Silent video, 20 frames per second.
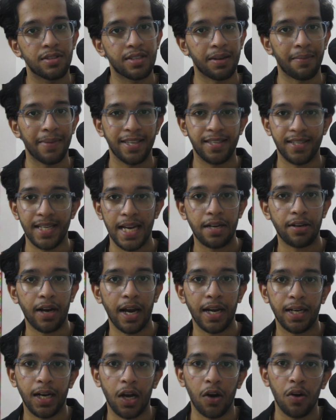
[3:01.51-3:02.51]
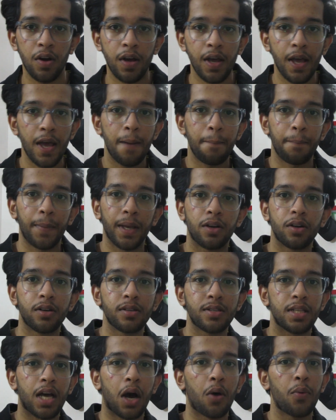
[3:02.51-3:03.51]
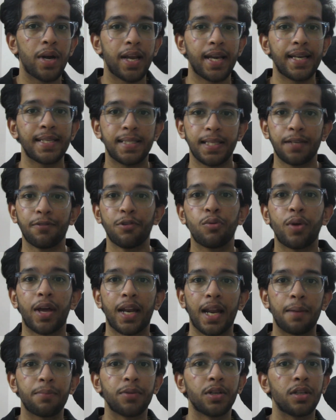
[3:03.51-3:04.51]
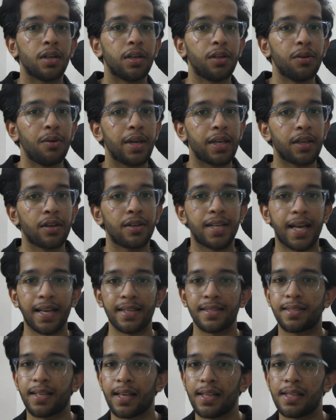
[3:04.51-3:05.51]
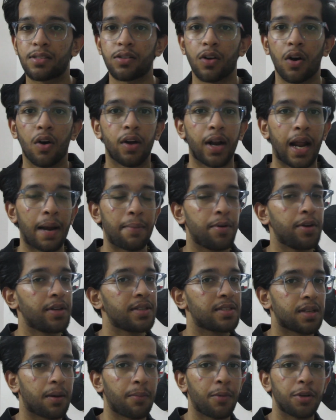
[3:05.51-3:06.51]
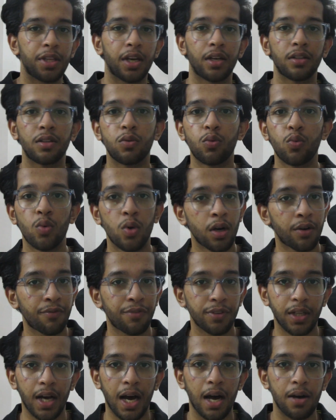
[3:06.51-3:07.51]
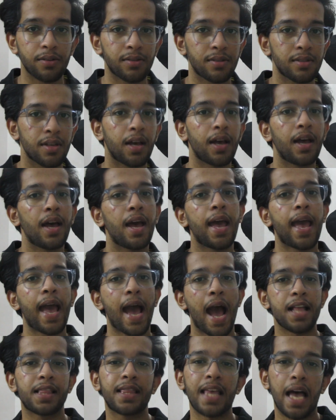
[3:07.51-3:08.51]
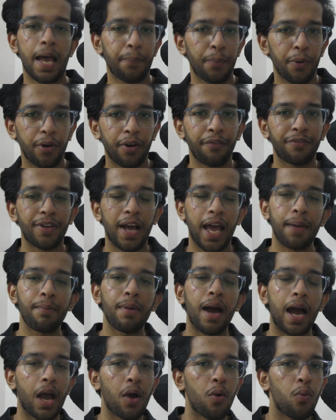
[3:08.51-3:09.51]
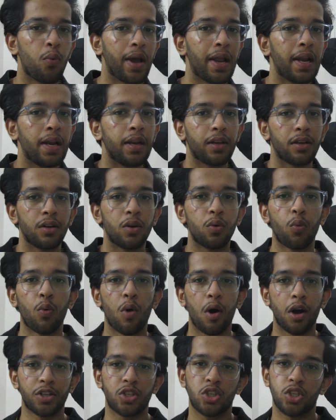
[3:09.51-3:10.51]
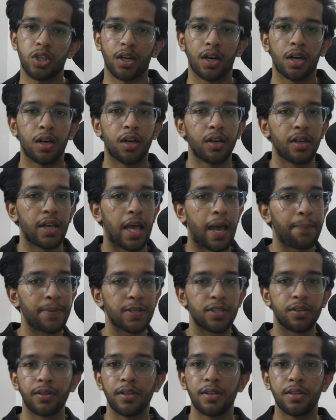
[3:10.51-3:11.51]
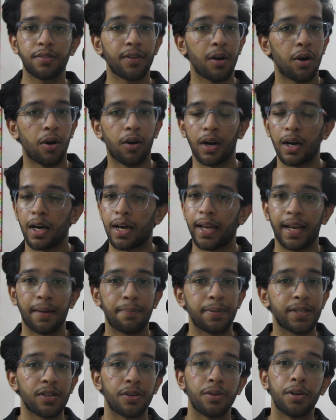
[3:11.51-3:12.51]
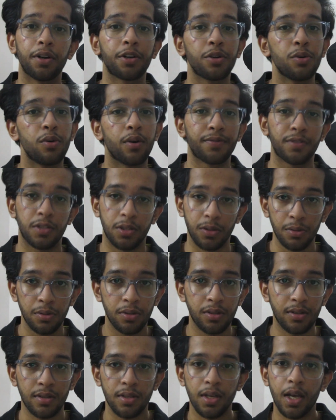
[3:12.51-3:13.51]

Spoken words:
some extent right now, because nowadays even when I'm doing utensils or I'm doing some of the other work for the house, at that point of time I will watch an episode or two of Suits.